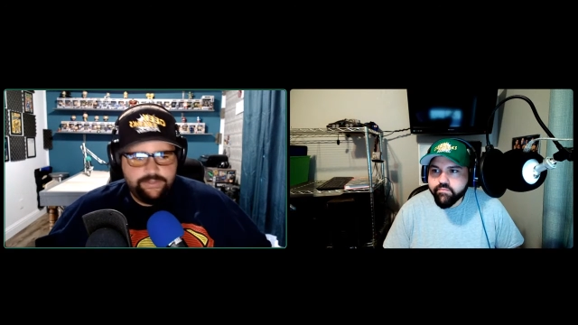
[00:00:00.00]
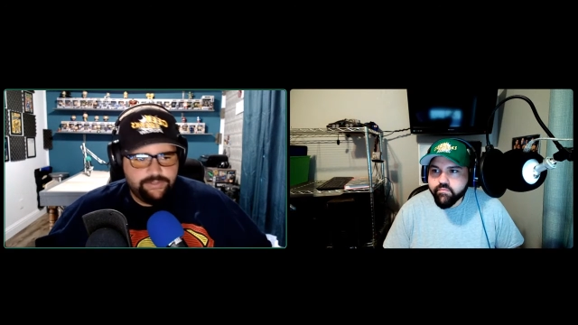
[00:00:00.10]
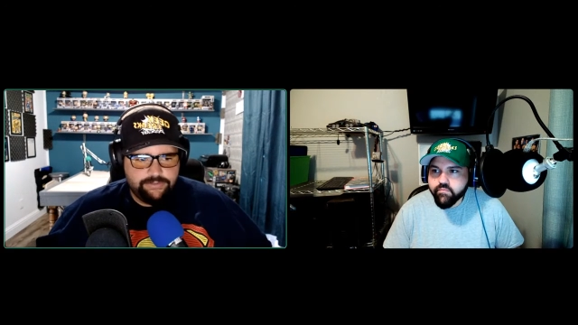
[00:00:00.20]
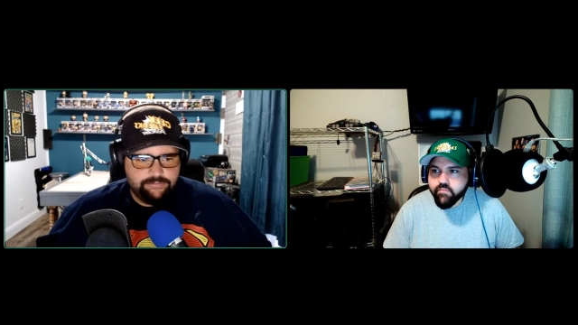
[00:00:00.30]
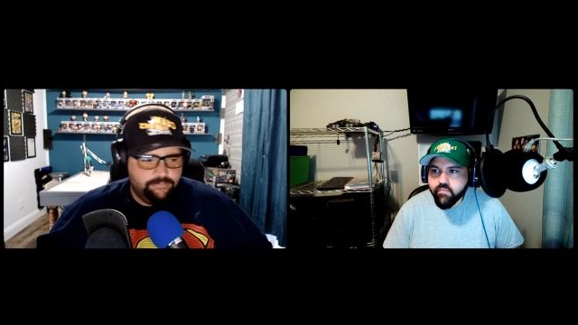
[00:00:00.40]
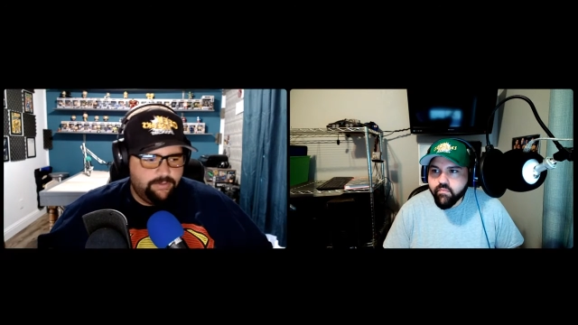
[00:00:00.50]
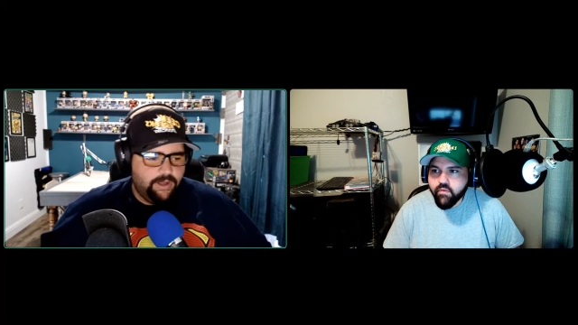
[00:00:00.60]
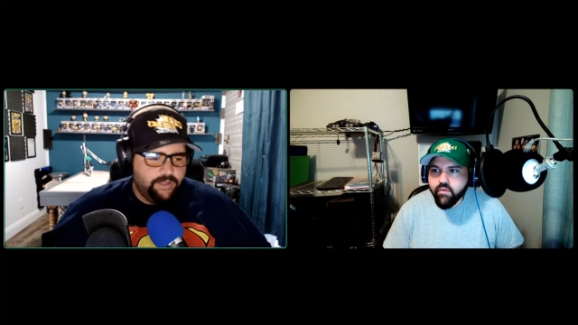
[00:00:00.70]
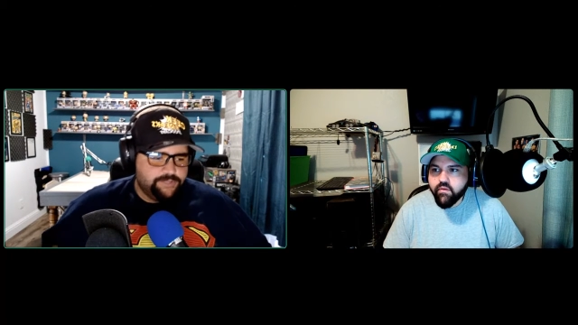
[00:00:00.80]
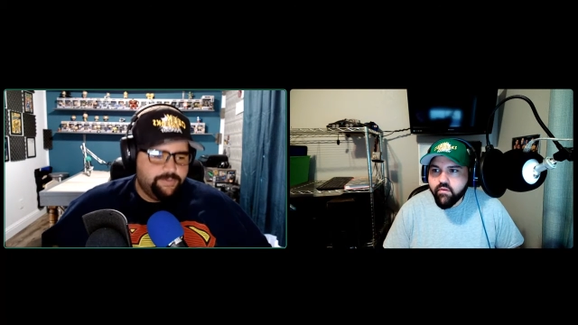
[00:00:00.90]
Speaker 1: It's just
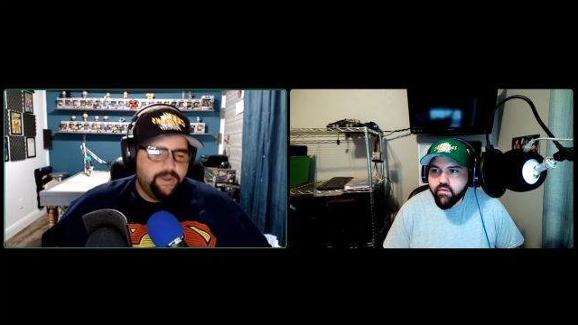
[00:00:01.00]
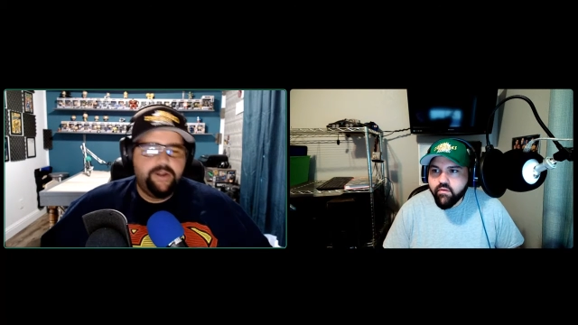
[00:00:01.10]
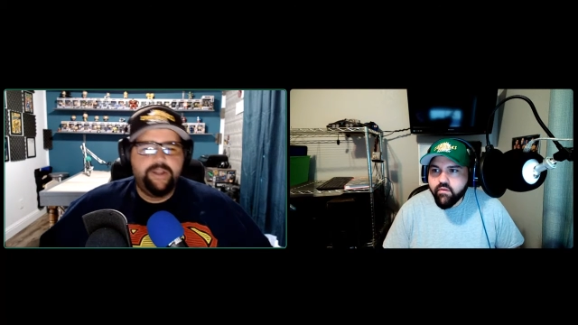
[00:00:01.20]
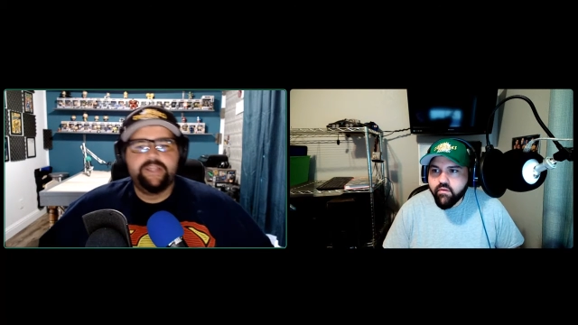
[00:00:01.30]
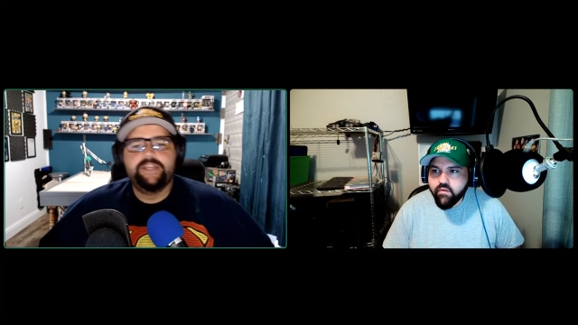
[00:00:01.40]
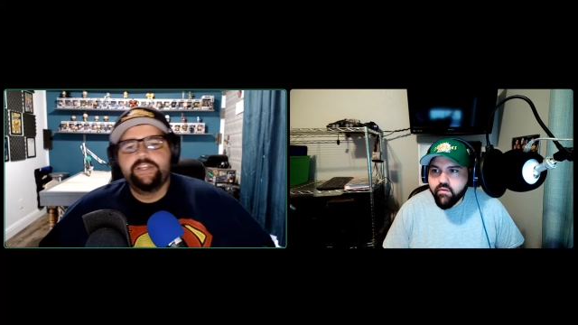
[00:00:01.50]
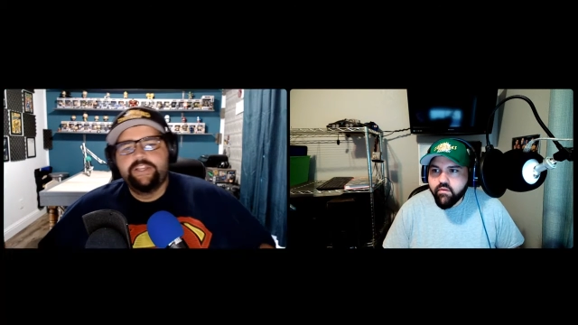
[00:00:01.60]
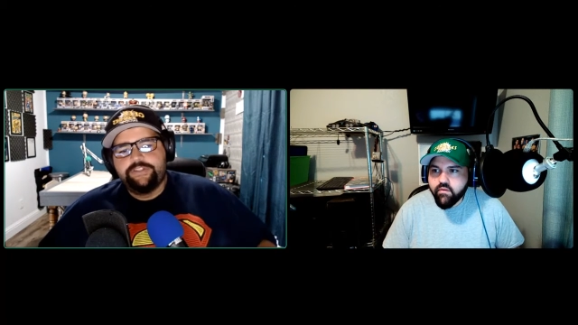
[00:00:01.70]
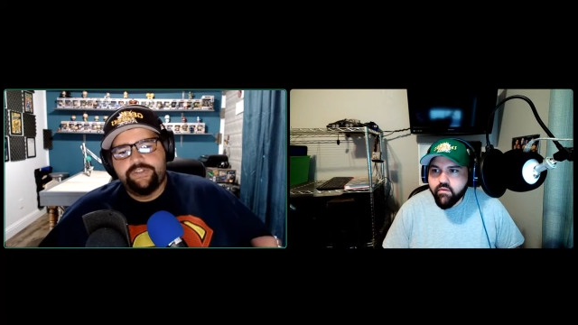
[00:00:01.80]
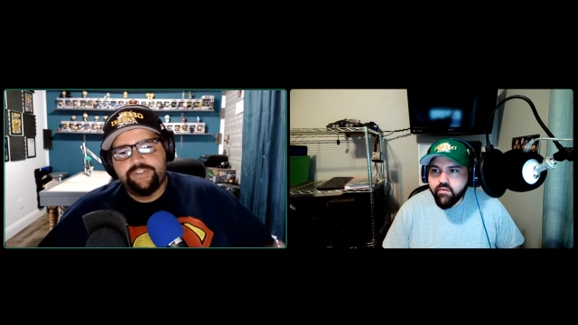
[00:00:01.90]
awe inspiring.
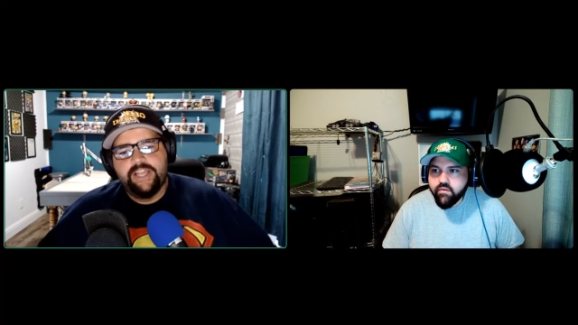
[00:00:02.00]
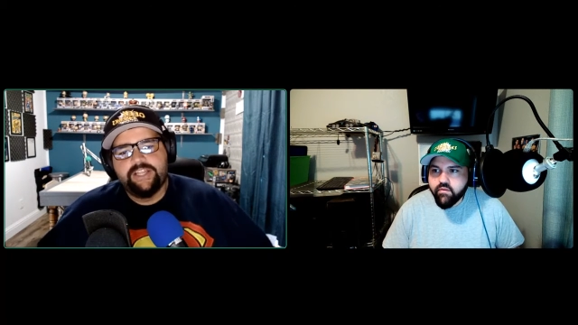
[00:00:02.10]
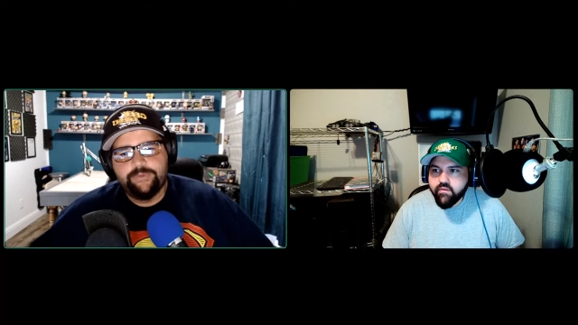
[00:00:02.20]
So to see Alan